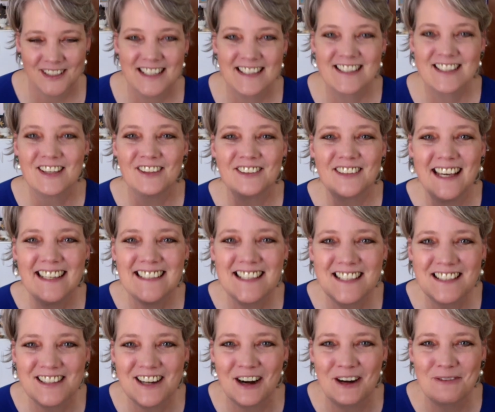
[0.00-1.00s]
So let's
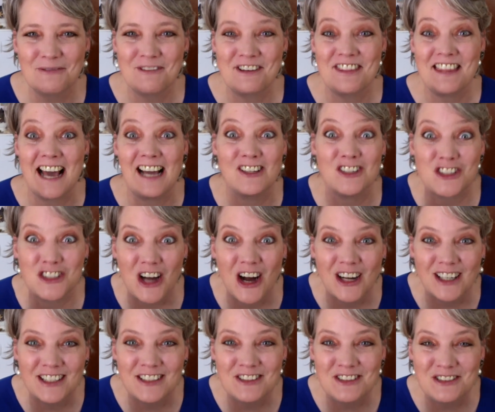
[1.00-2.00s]
start with that
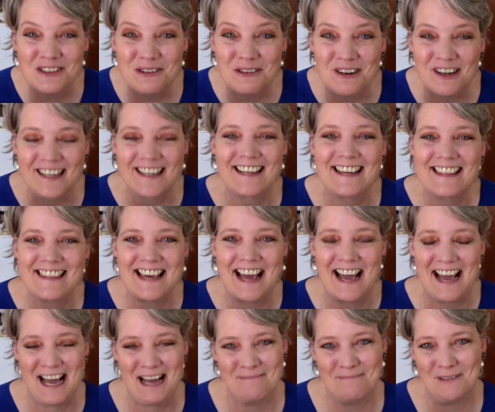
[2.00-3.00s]
shocking story that
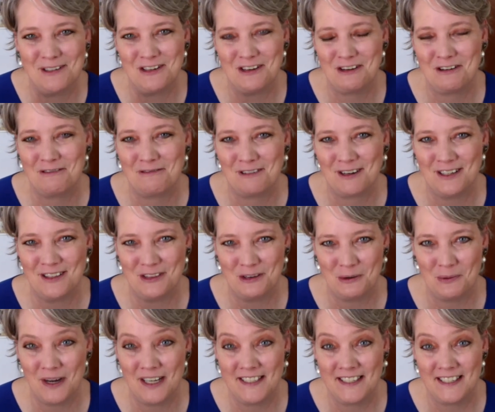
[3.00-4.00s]
happened over at the
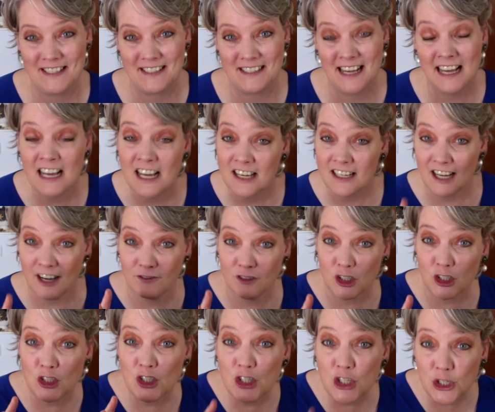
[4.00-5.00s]
Oasis. Now, if
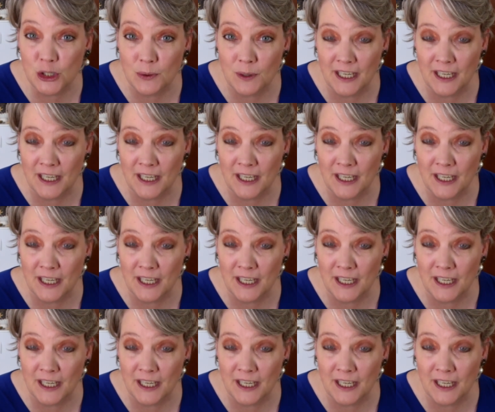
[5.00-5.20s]
you're new